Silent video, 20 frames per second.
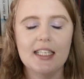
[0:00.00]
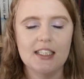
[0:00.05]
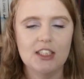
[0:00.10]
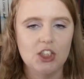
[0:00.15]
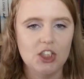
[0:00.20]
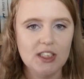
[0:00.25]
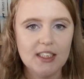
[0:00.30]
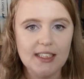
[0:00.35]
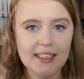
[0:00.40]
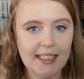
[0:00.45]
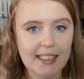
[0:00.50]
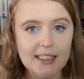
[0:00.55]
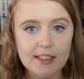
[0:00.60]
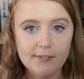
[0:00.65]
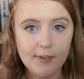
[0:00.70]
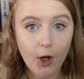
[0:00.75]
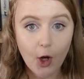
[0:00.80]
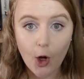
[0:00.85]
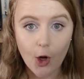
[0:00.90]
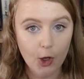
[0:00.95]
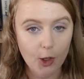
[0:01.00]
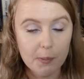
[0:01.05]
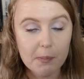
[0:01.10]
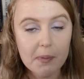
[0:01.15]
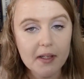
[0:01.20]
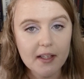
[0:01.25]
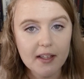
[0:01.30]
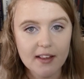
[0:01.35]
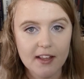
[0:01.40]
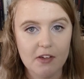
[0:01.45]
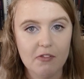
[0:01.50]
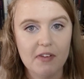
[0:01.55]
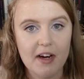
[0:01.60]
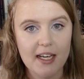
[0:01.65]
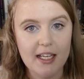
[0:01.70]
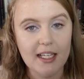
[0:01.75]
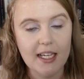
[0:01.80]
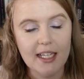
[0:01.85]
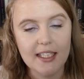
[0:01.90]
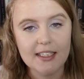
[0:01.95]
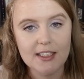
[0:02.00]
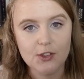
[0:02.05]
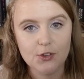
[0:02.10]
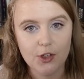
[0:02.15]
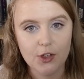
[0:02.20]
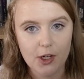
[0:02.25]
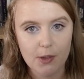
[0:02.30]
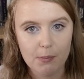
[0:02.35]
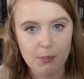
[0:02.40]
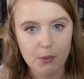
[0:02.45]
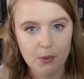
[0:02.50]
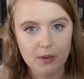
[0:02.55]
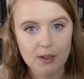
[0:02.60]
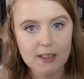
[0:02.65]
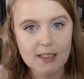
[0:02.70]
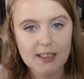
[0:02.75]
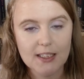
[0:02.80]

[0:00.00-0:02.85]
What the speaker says: this just sense of hope that radiates through her books.